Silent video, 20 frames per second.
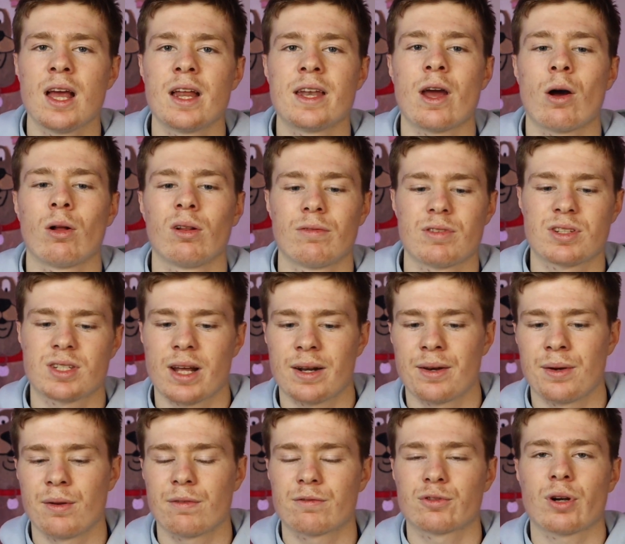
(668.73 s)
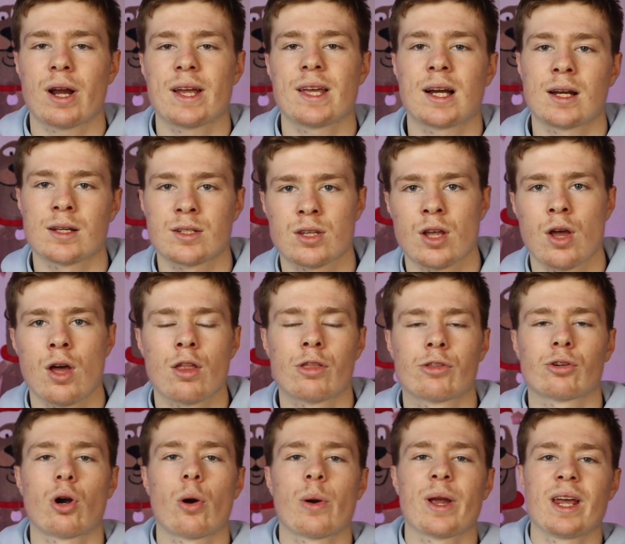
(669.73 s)
Now all of a sudden, if Trae Young's
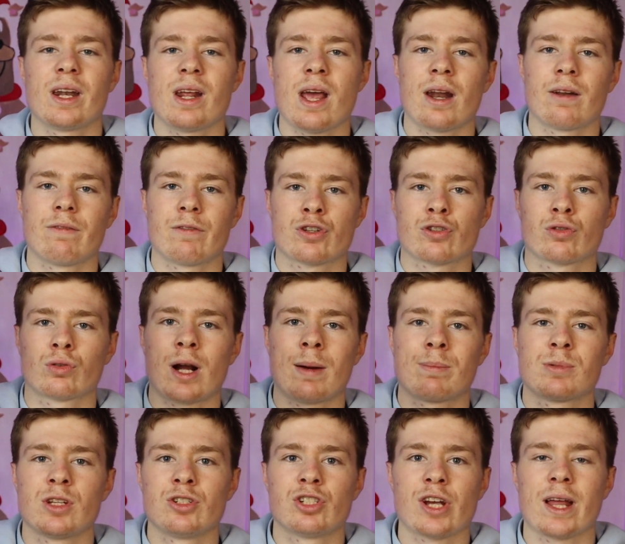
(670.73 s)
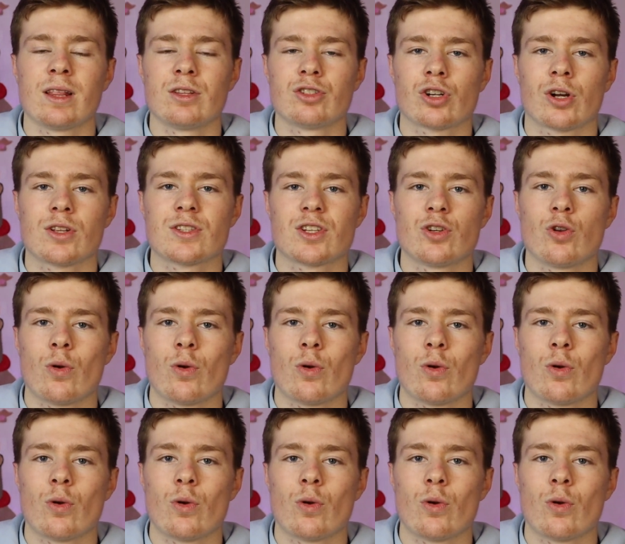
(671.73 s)
throwing it out of a trap to Jalen Johnson,